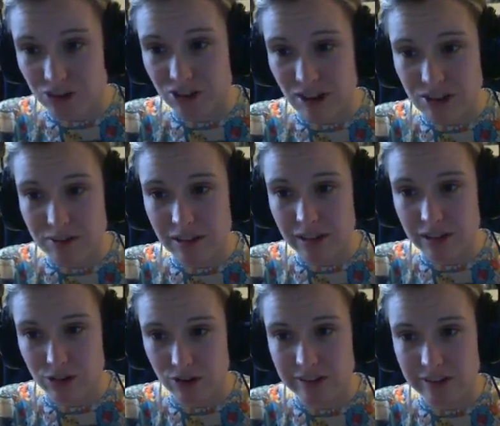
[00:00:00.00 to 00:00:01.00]
genuinely
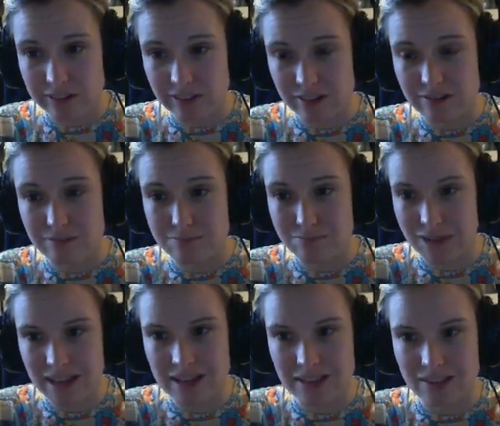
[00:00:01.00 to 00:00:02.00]
trying to
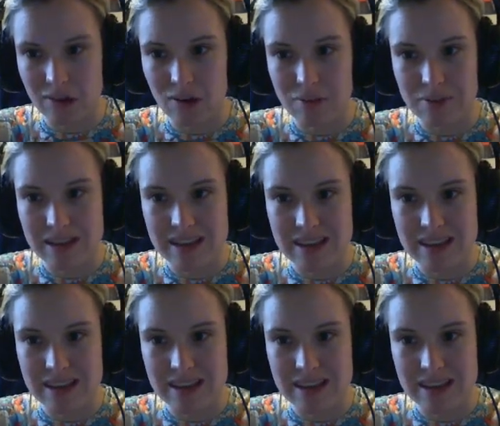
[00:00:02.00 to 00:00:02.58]
play the hobby